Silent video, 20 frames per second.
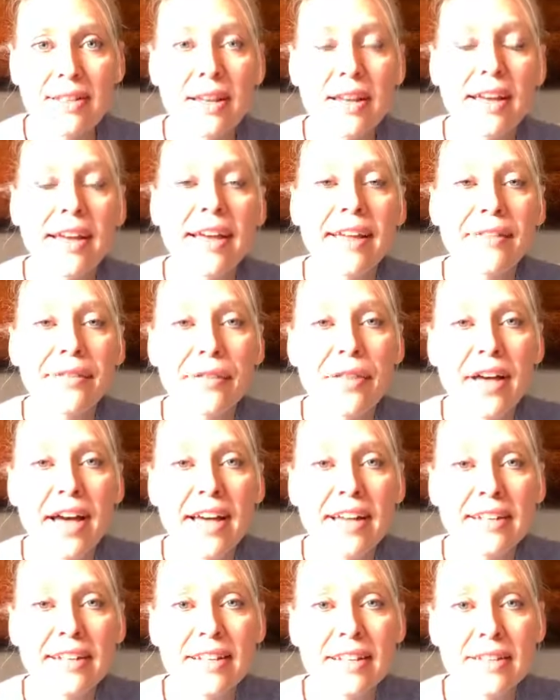and
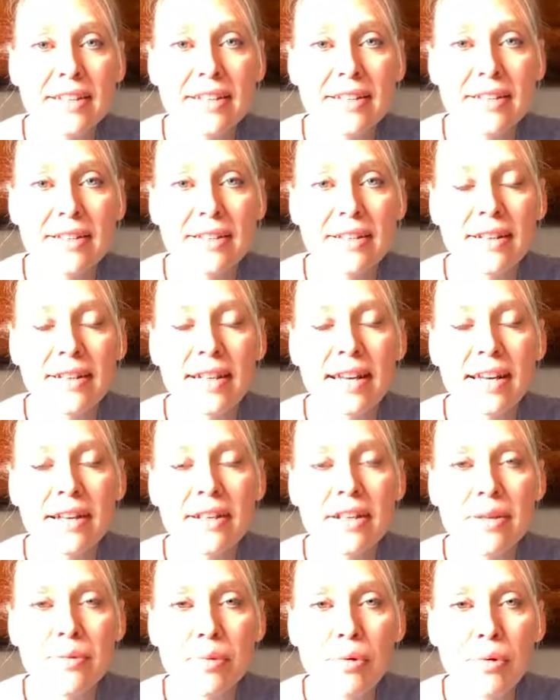that is again
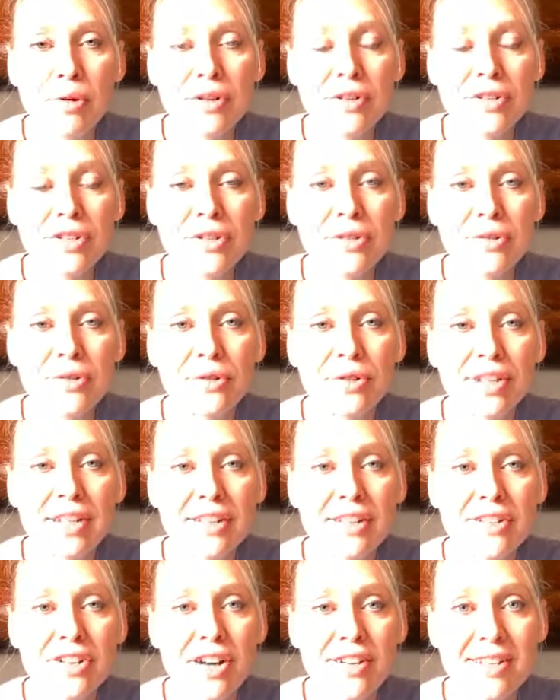important to get
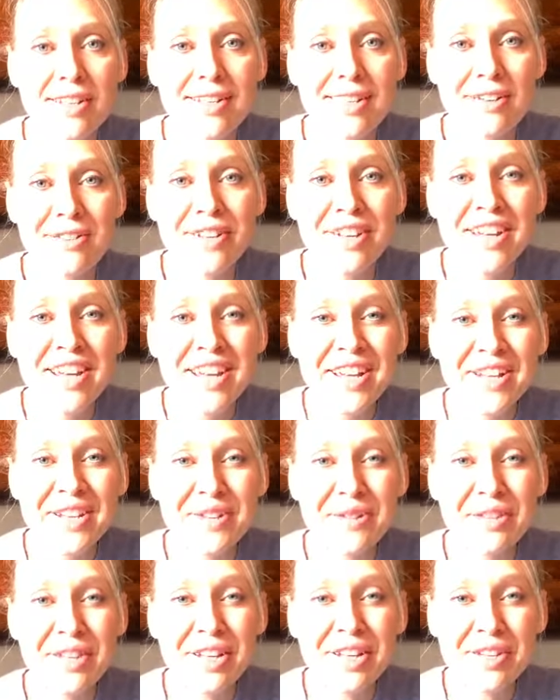the toxins out
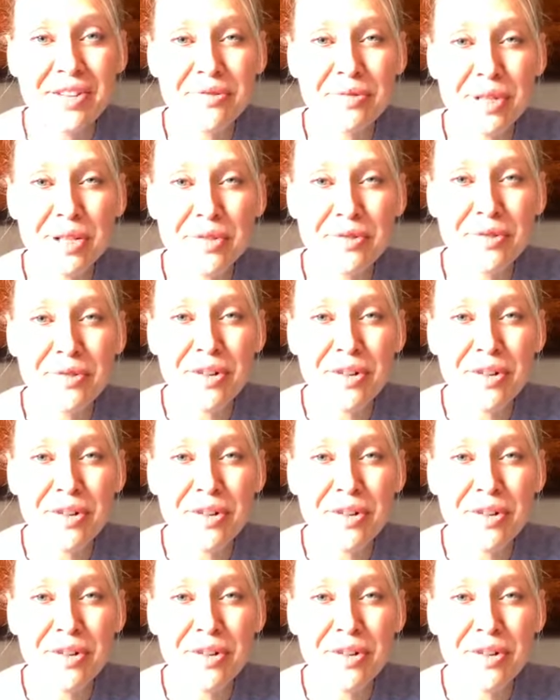so thanks so much for